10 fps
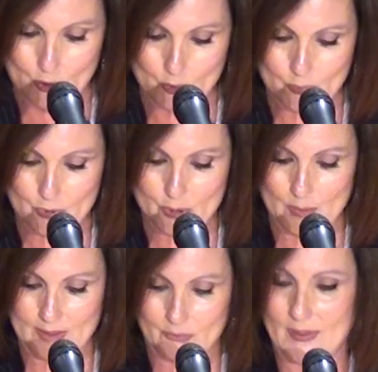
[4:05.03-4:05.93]
Who
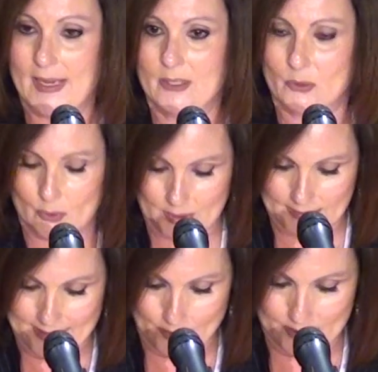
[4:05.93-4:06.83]
you invite or
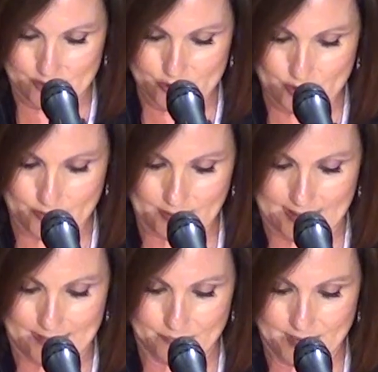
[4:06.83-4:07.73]
allow into your
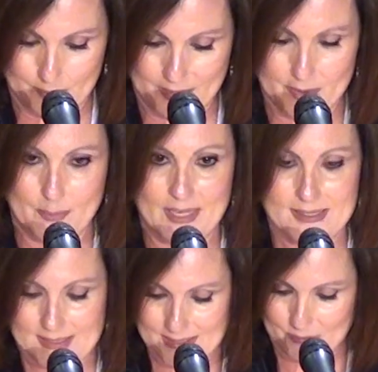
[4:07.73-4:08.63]
life can be the
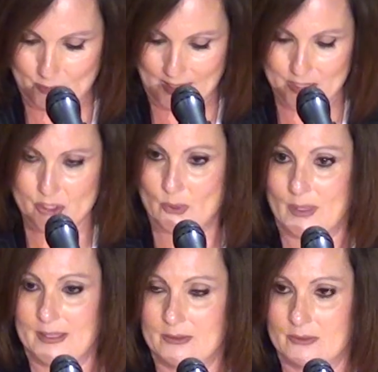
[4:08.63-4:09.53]
basis of great
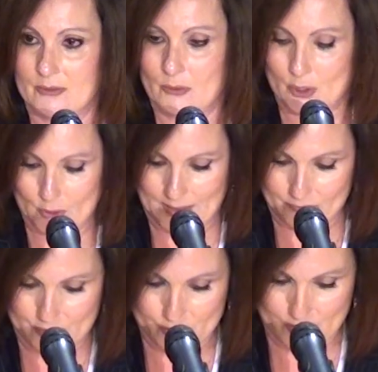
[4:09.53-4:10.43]
joy or great
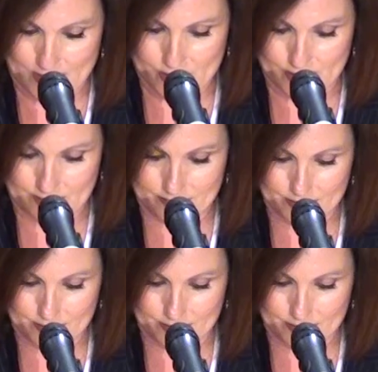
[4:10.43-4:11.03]
frustration.